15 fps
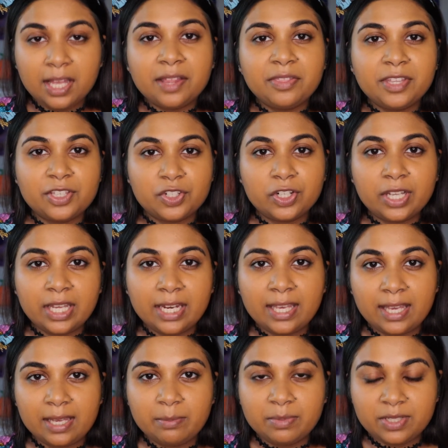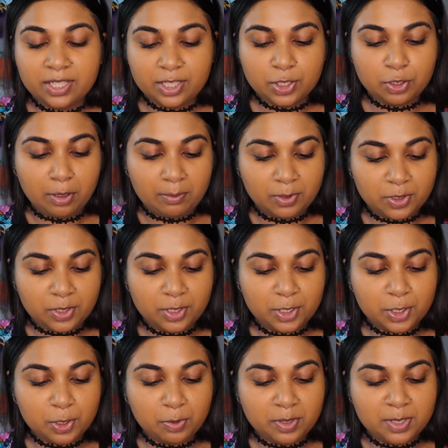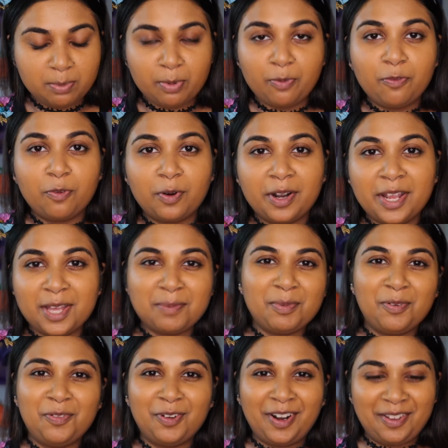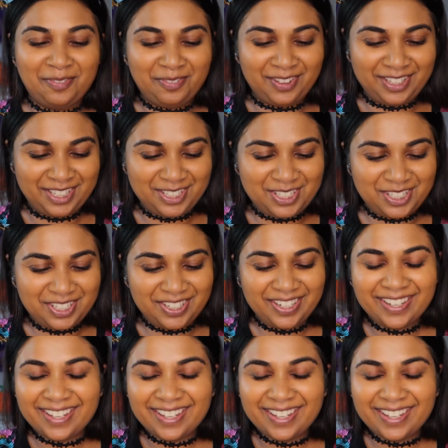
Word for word: These are getting empty so I'm just going to squeeze it beforehand before I flinch.